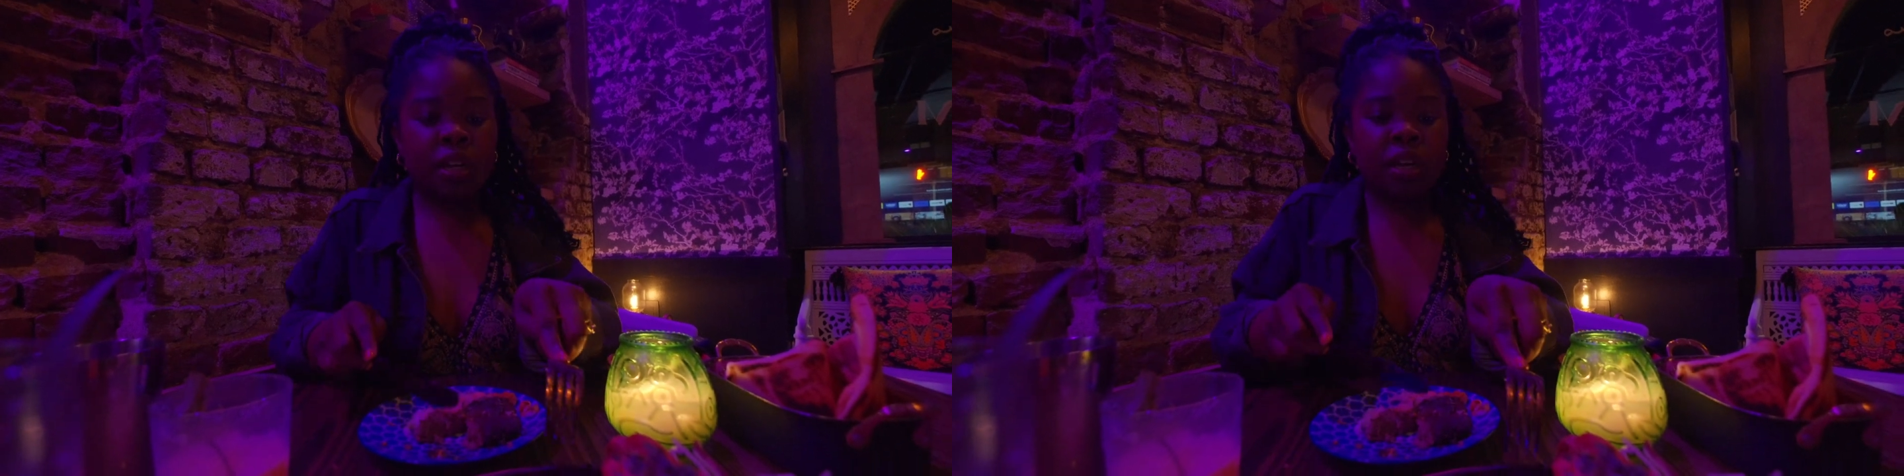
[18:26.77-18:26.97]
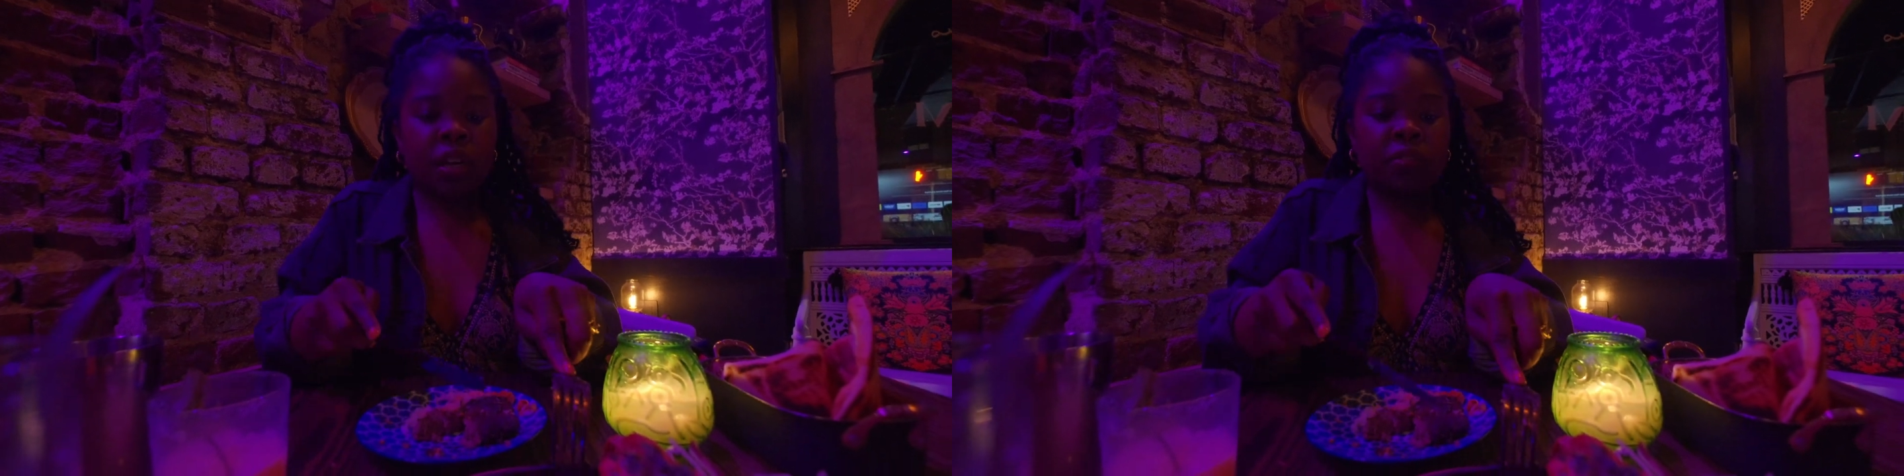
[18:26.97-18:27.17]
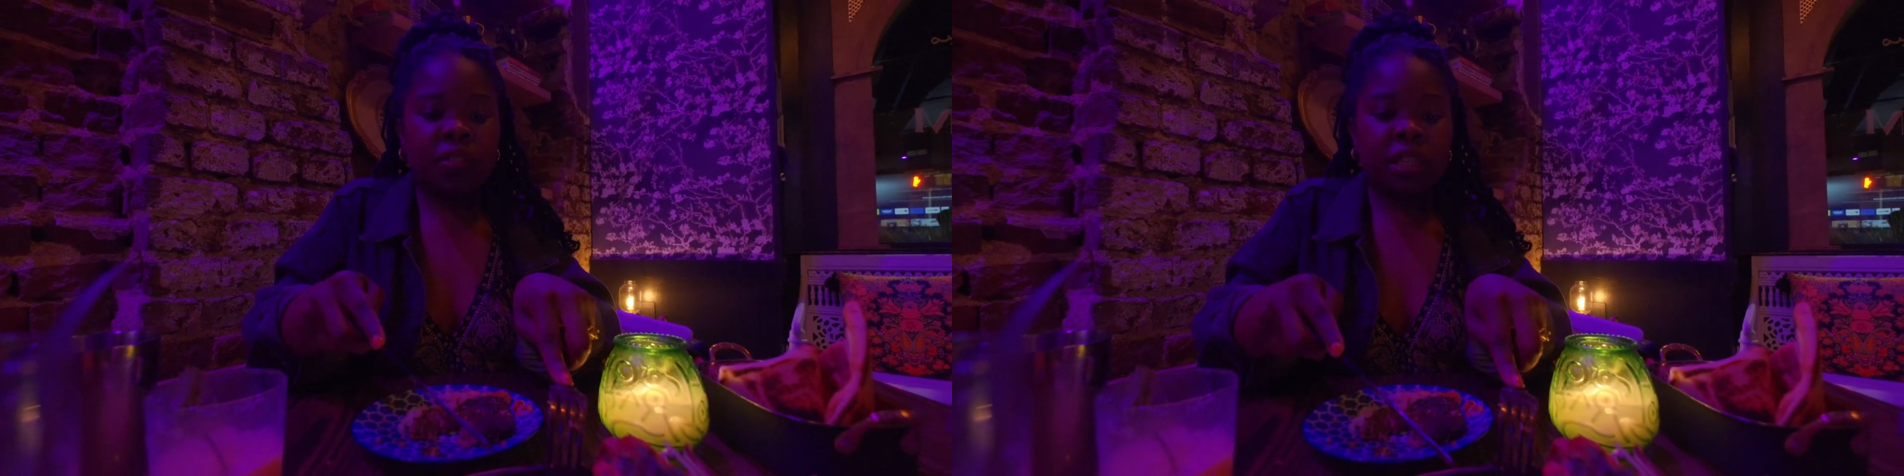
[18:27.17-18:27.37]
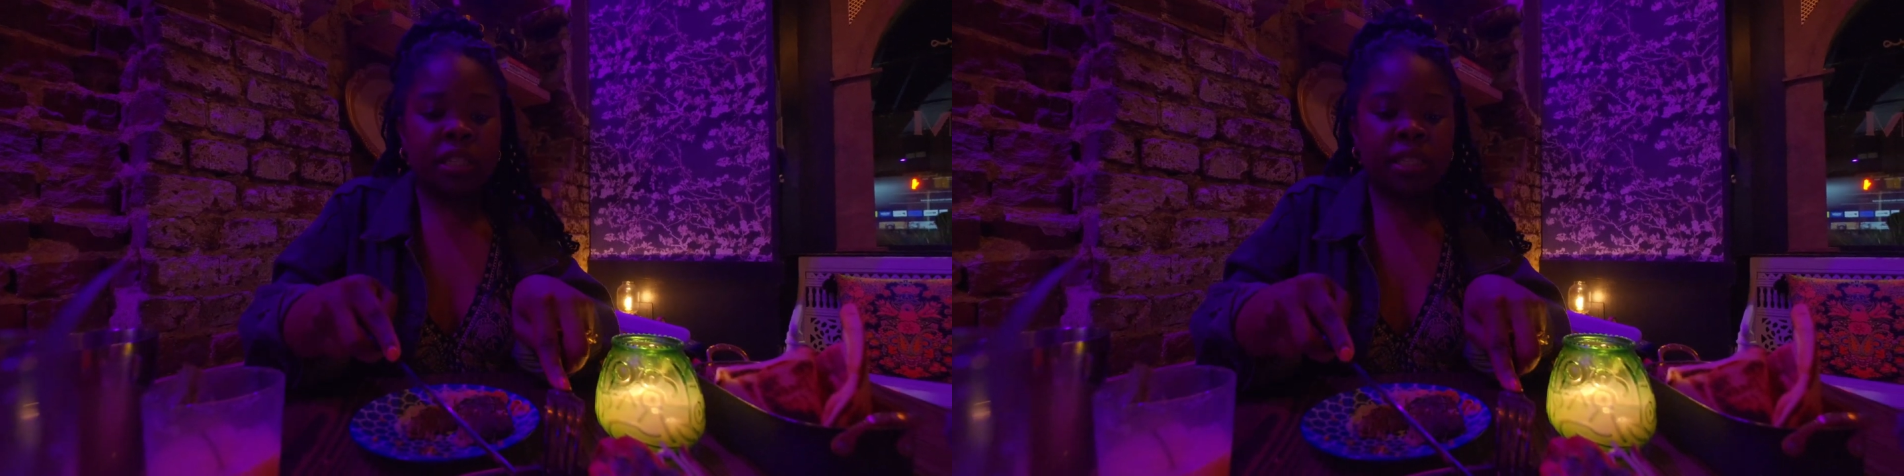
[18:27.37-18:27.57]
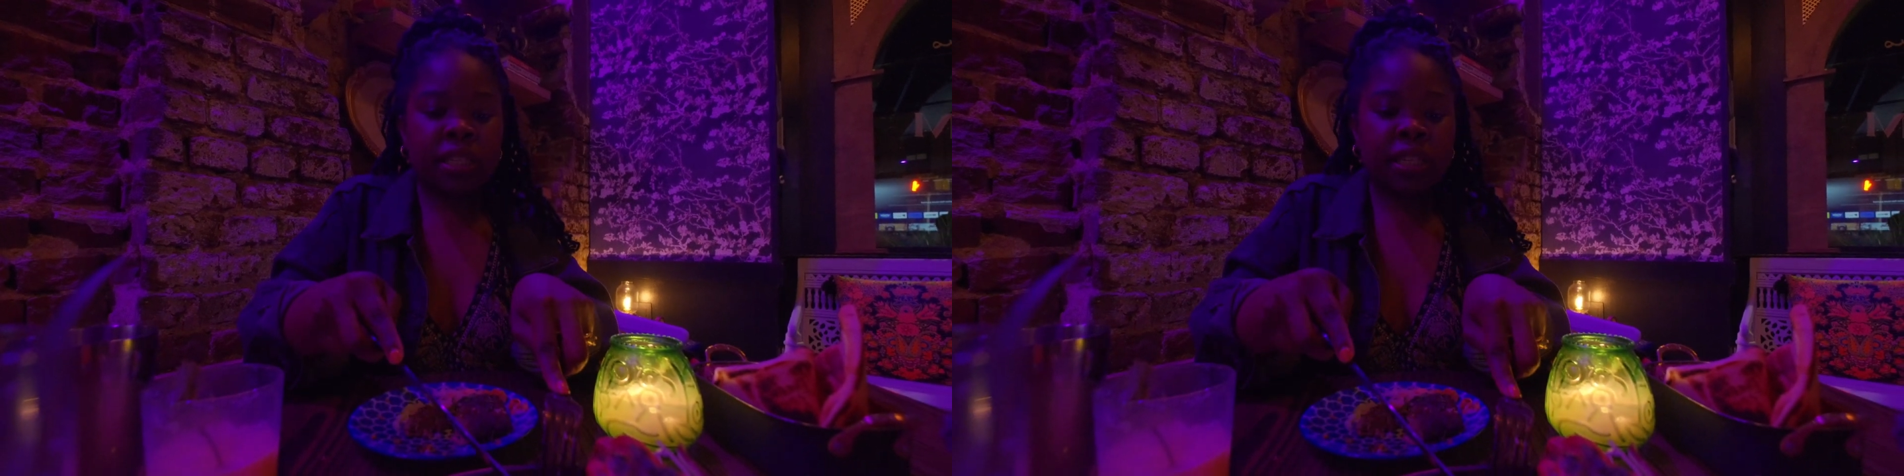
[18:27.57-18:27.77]
of
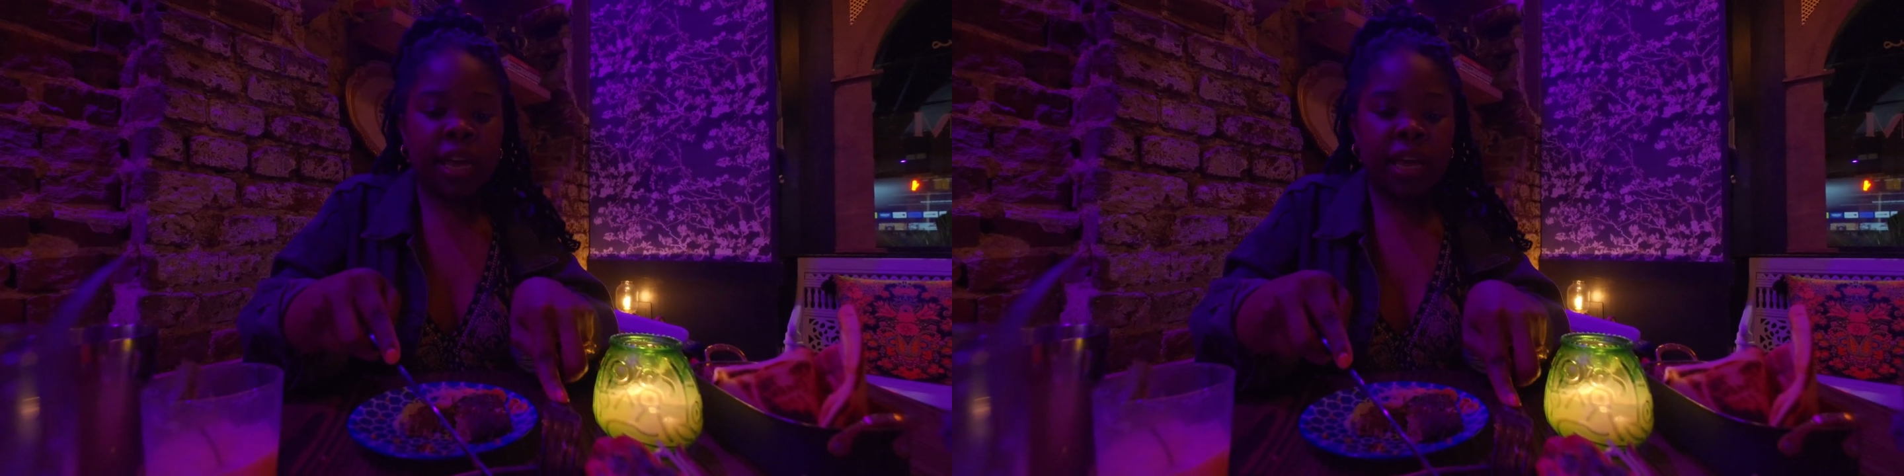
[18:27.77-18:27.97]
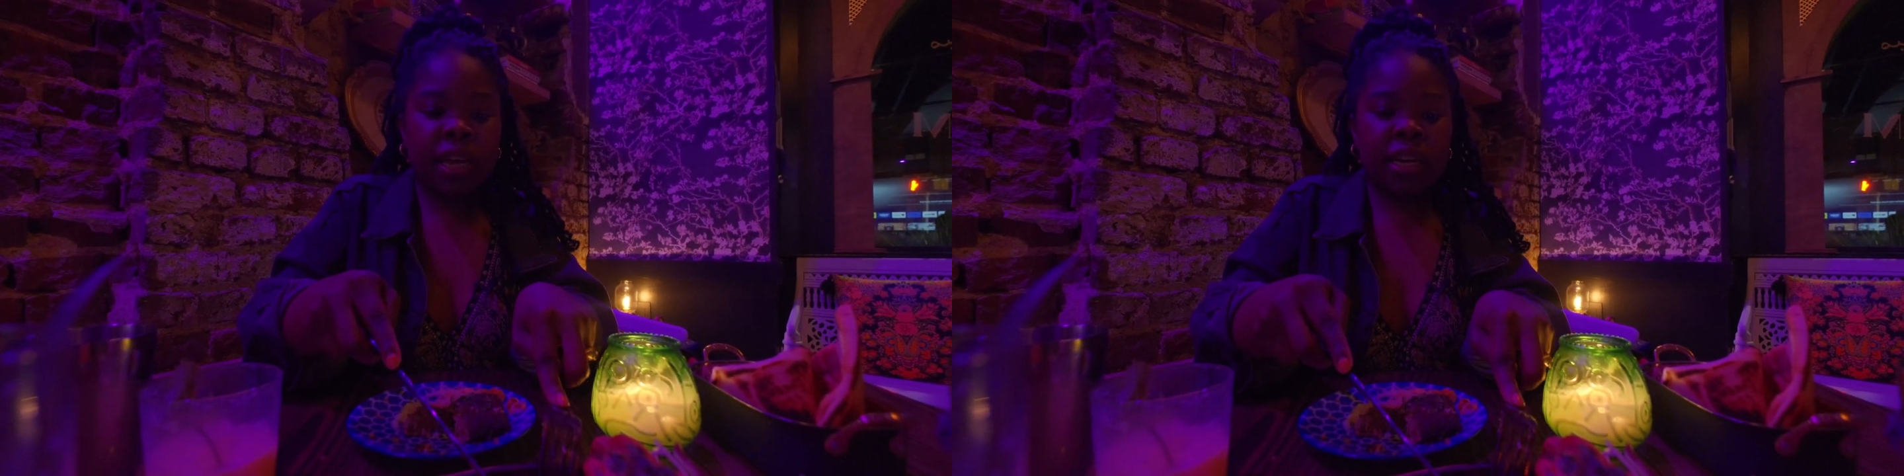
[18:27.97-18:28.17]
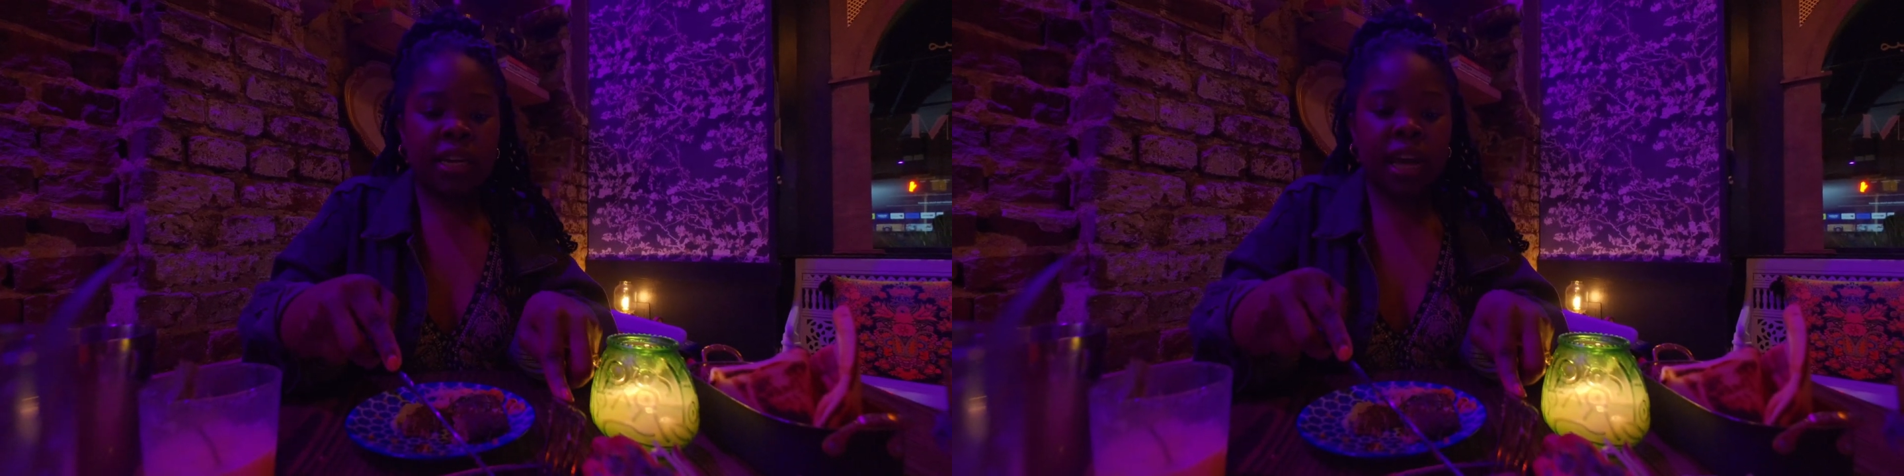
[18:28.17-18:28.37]
this steak,